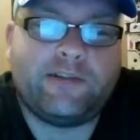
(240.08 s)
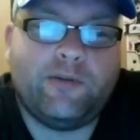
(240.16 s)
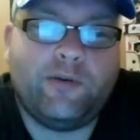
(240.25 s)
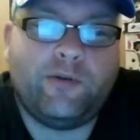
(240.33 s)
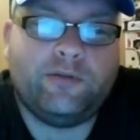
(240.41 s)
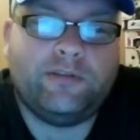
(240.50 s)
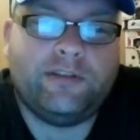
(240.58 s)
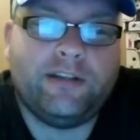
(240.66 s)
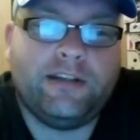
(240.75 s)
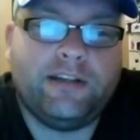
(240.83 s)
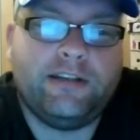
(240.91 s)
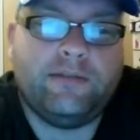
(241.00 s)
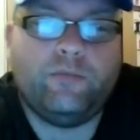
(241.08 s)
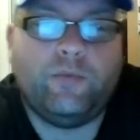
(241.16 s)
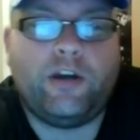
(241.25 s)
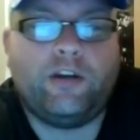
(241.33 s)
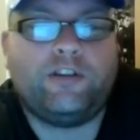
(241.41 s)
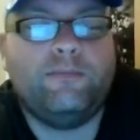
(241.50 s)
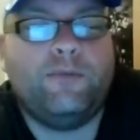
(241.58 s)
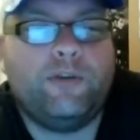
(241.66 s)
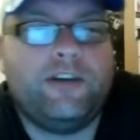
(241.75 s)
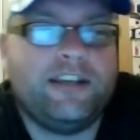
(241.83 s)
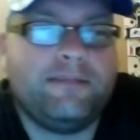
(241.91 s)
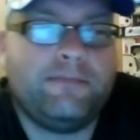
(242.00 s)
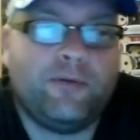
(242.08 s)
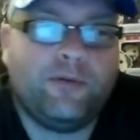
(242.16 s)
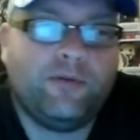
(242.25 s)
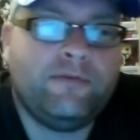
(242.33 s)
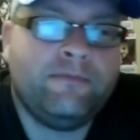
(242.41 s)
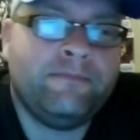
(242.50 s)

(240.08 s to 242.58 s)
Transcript: called We Got a Monkey's Paw.